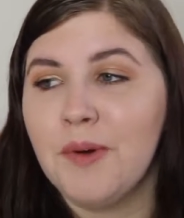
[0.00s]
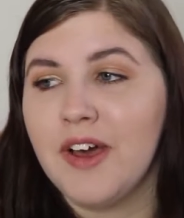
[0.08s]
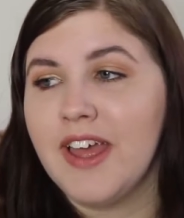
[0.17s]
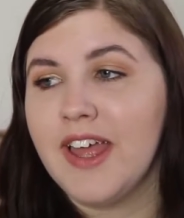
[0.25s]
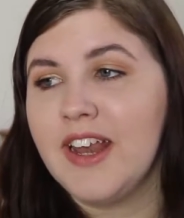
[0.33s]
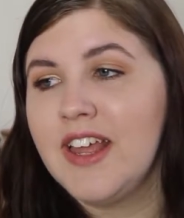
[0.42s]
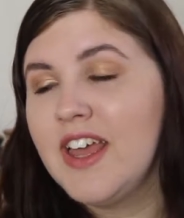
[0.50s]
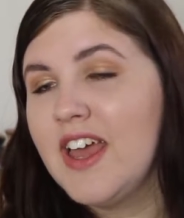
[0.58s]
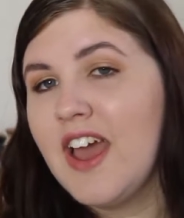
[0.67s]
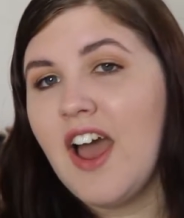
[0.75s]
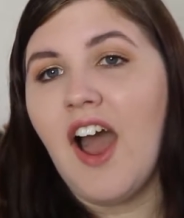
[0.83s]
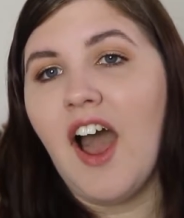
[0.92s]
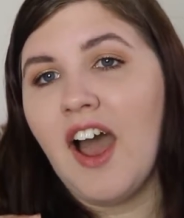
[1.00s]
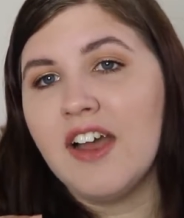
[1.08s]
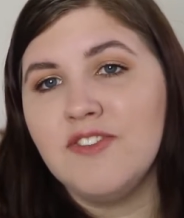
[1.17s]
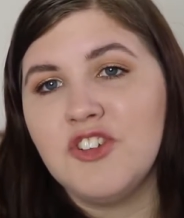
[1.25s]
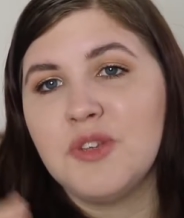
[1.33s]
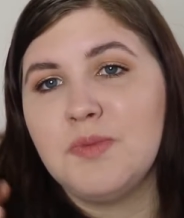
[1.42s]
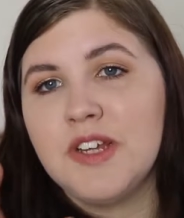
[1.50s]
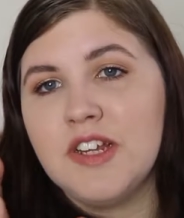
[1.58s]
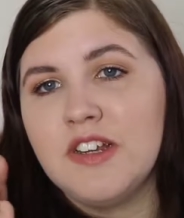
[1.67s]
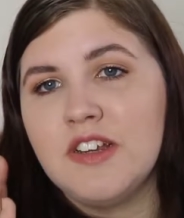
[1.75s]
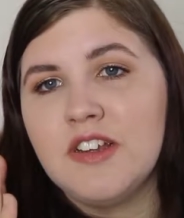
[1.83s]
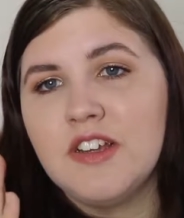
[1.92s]
but I've just
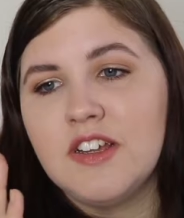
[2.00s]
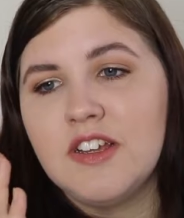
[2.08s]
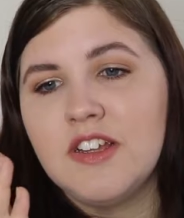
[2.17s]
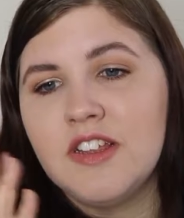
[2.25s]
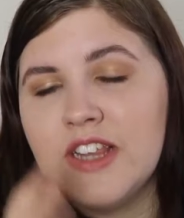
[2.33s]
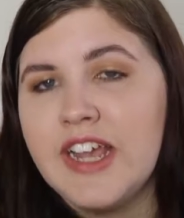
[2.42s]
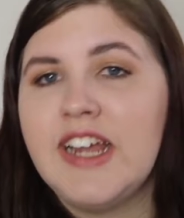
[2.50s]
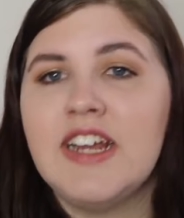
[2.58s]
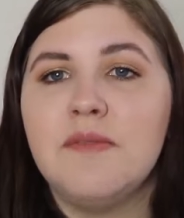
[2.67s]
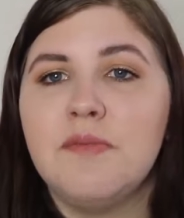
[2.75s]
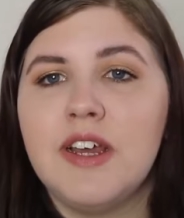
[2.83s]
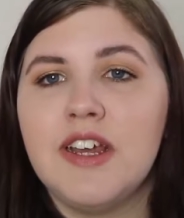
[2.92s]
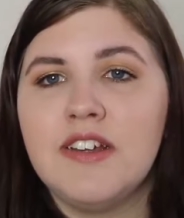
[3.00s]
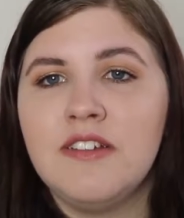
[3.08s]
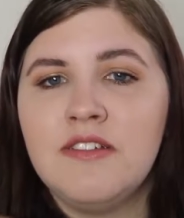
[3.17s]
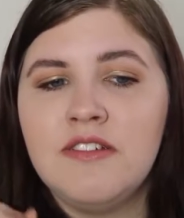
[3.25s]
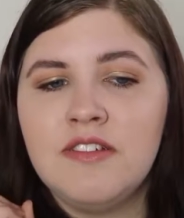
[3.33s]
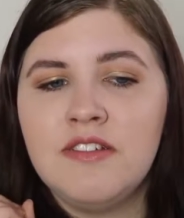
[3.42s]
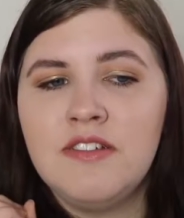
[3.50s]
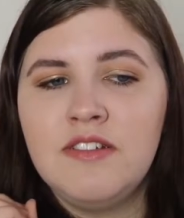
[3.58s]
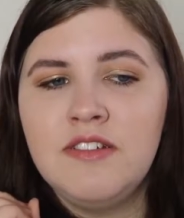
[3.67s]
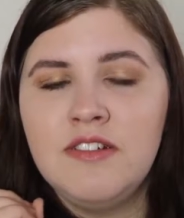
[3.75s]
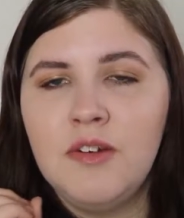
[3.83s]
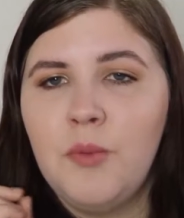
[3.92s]
been laying in bed
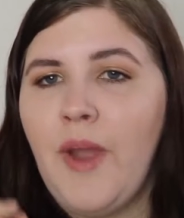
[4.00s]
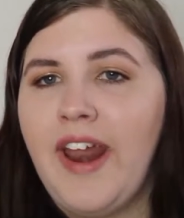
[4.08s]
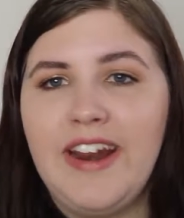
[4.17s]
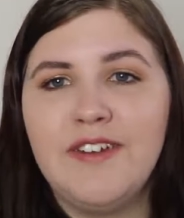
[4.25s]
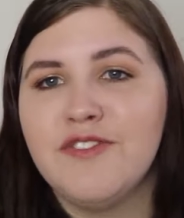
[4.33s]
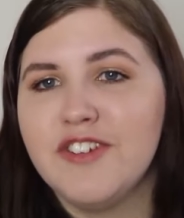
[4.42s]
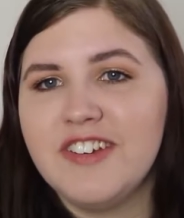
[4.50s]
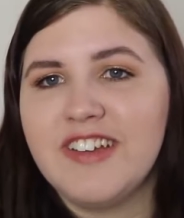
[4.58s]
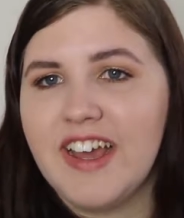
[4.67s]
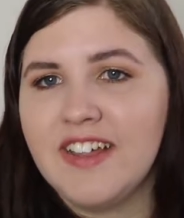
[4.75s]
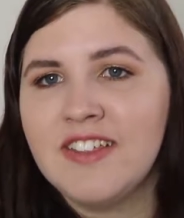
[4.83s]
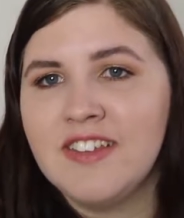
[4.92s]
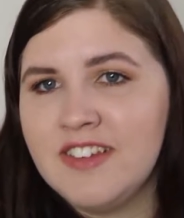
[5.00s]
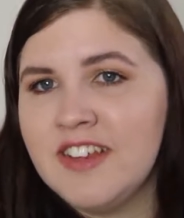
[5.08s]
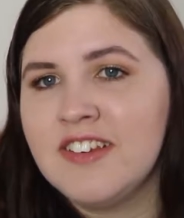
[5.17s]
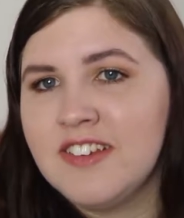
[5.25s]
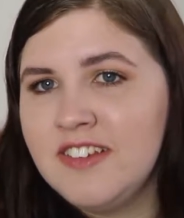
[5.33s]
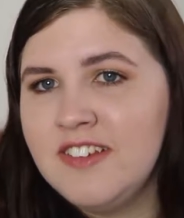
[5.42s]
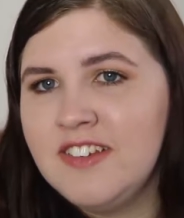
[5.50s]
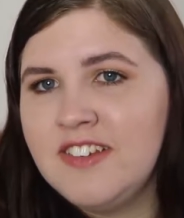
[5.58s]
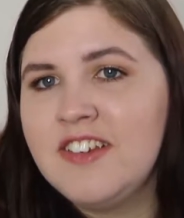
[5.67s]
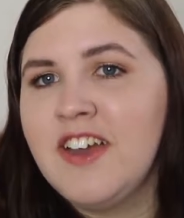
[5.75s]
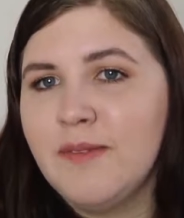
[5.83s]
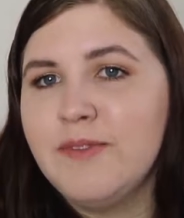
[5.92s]
waiting for death to
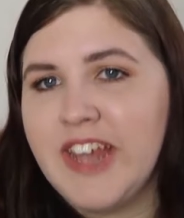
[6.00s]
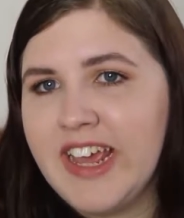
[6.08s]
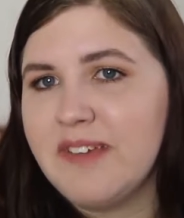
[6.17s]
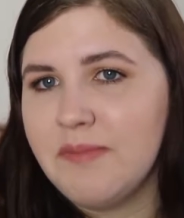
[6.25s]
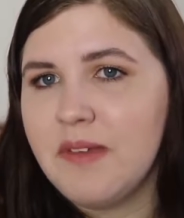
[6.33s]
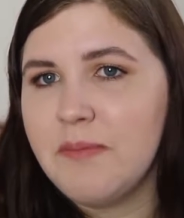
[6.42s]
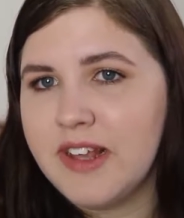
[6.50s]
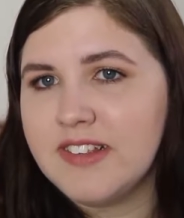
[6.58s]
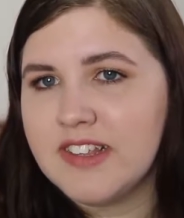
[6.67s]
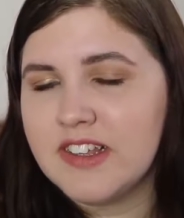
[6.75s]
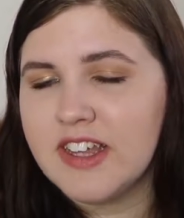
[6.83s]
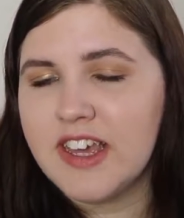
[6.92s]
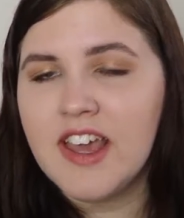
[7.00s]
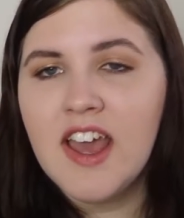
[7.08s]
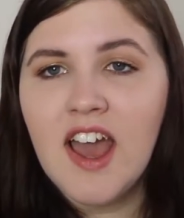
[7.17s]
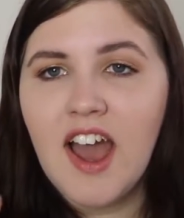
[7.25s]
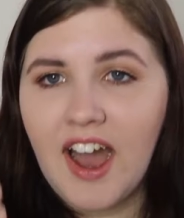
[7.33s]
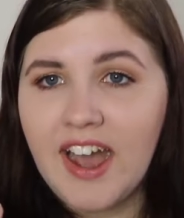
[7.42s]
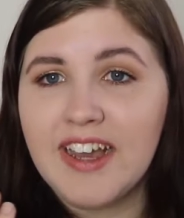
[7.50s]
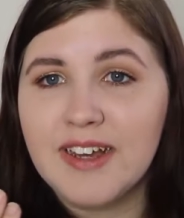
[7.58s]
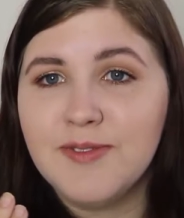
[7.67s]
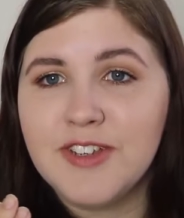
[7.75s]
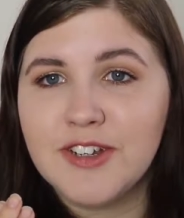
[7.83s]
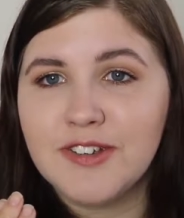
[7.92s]
come take me, basically. I
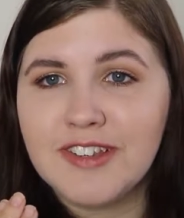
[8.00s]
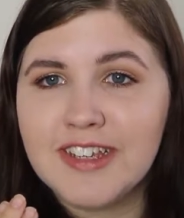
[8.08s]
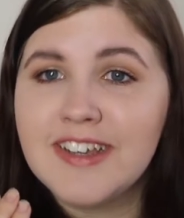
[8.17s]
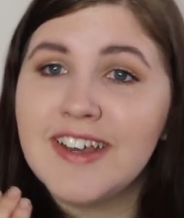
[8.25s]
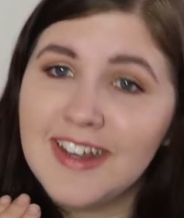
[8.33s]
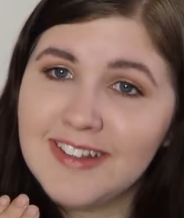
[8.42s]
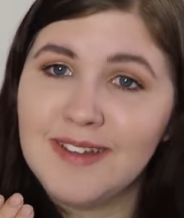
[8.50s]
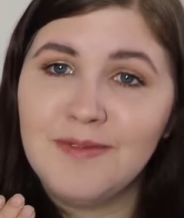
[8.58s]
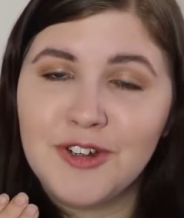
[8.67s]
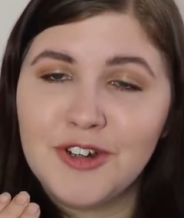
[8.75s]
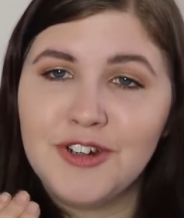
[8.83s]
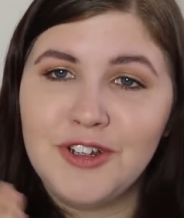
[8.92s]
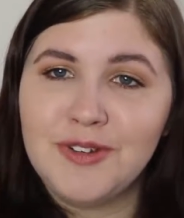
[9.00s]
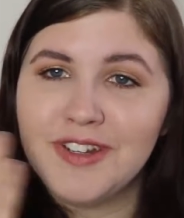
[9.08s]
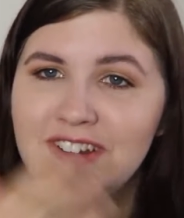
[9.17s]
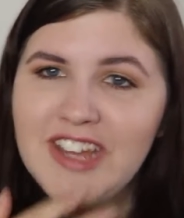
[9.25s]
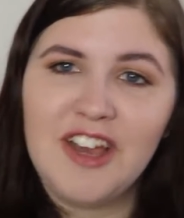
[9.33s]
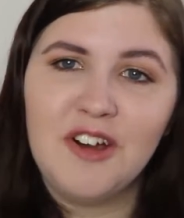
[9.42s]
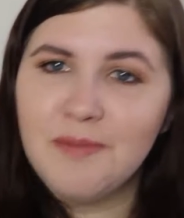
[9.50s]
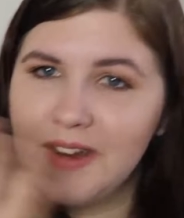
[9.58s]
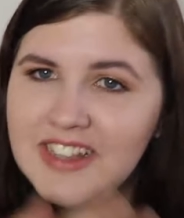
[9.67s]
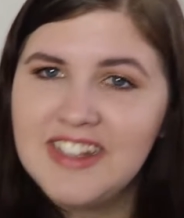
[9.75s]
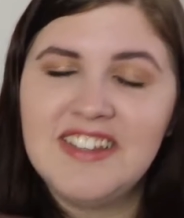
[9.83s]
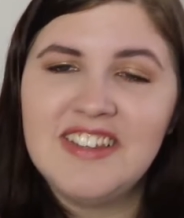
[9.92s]
am still sick, as I'm sure you can tell
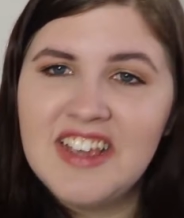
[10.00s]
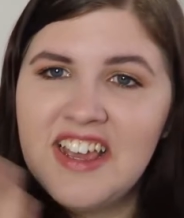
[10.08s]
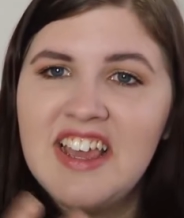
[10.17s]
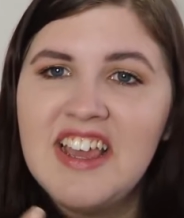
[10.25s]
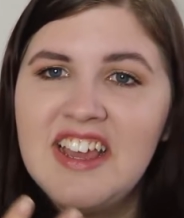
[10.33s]
by this